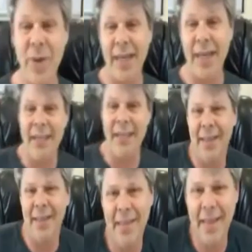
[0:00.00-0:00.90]
sweet.
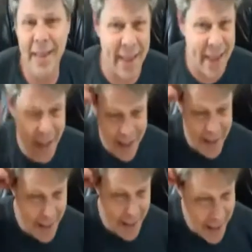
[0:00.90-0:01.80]
And it's like,
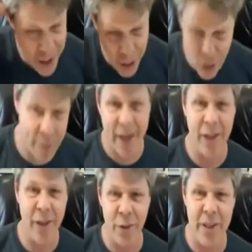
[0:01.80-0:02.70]
and so what am I
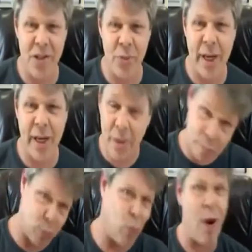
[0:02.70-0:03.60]
going to do this week?
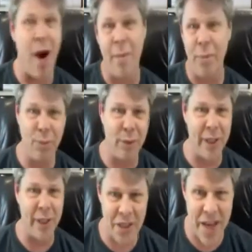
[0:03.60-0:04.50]
Probably
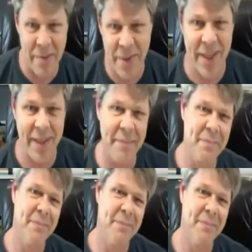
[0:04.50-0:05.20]
the same thing.